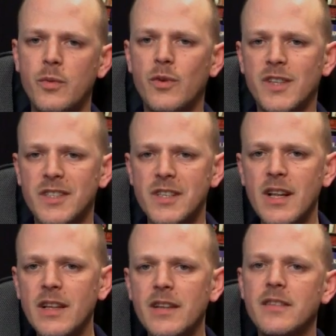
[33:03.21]
you want to
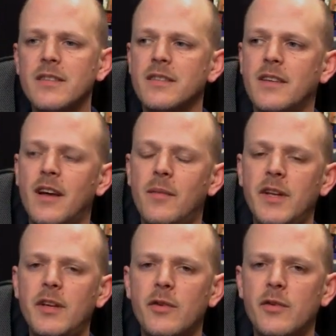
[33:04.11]
sell it? I
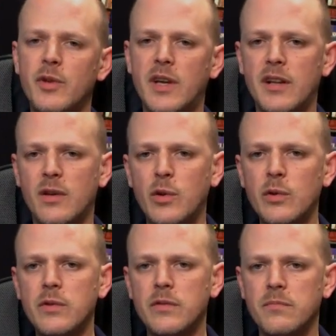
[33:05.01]
mean, you could get
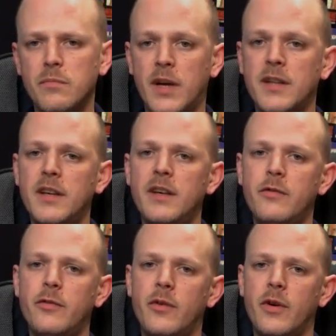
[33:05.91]
good money
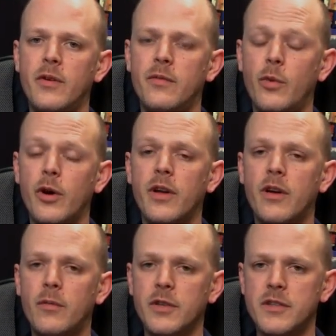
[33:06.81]
for working
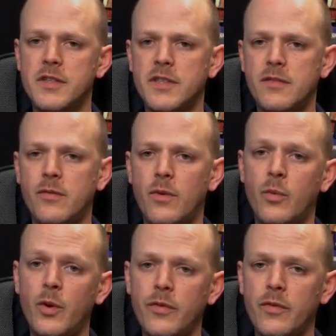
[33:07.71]
Commodore 64
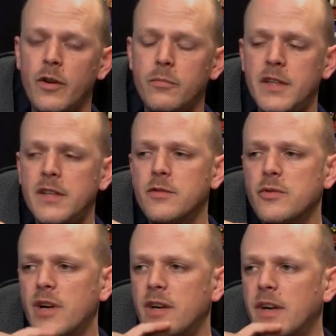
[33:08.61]
with floppy disk
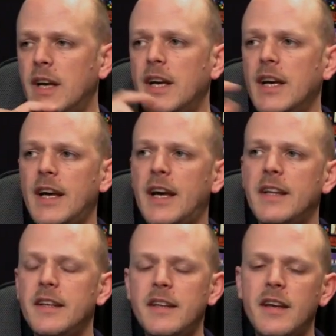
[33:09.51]
drive.
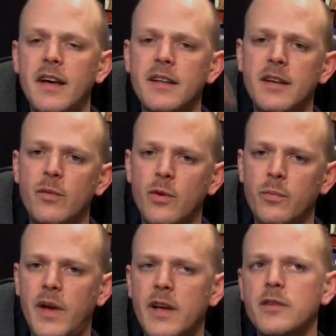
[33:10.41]
And in the end, he
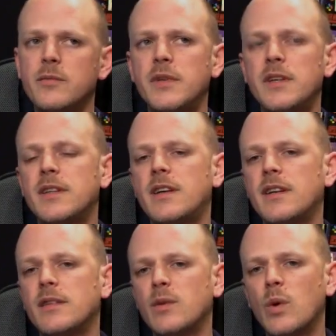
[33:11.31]
wrote back to me
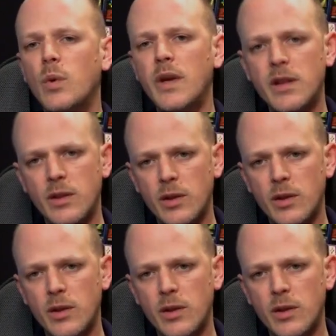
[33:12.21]
that no, he